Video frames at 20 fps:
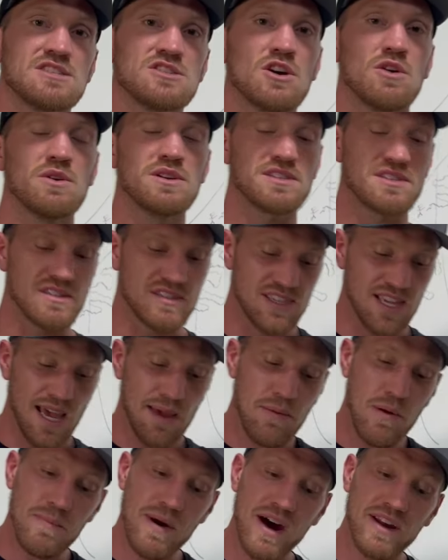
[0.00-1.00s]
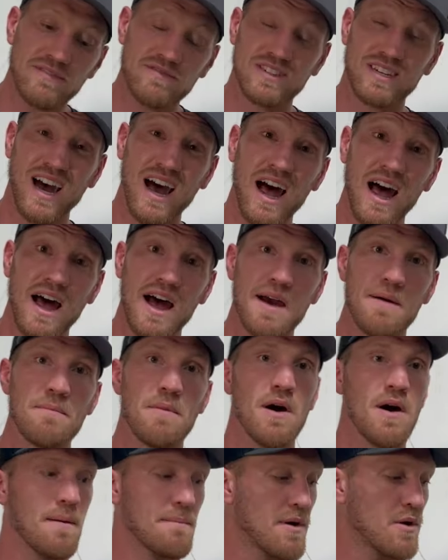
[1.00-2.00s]
So it's the same amount of time,
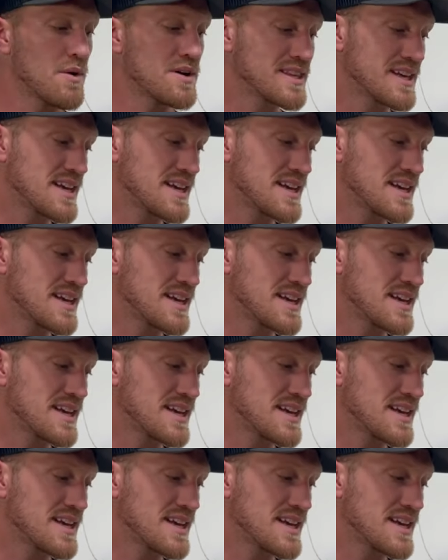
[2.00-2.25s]
but with